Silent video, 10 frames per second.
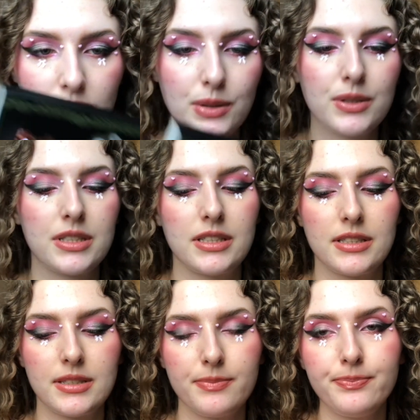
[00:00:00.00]

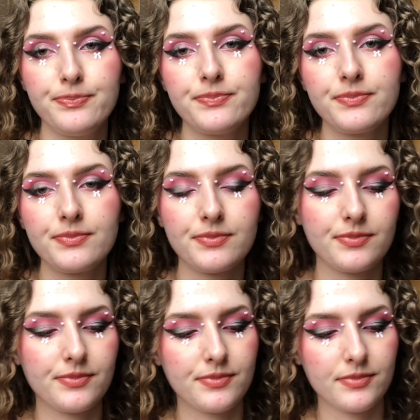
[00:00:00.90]
uses.
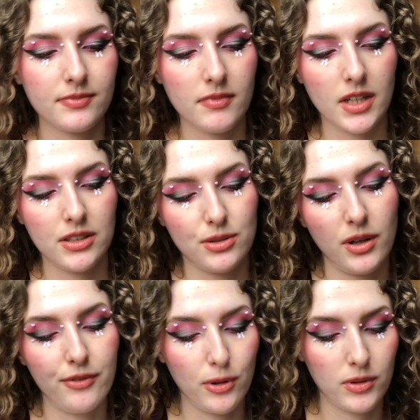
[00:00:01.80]
So
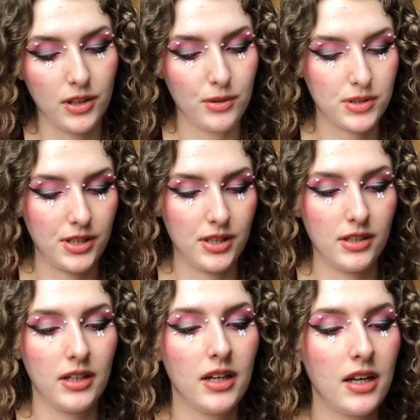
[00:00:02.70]
I've only used her
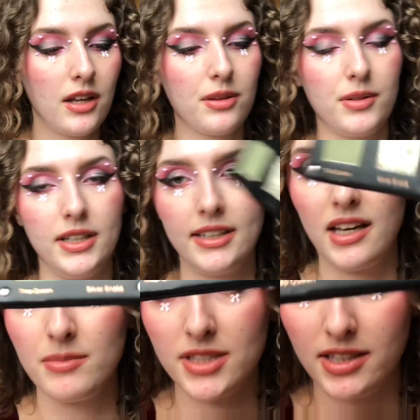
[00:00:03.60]
3
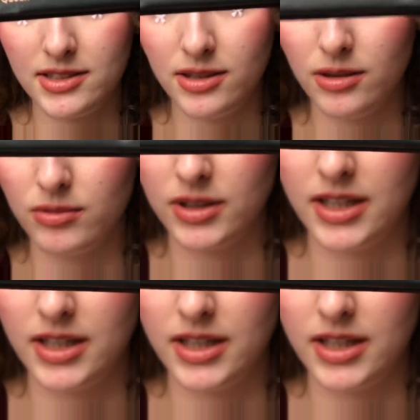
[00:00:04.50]
times. I still only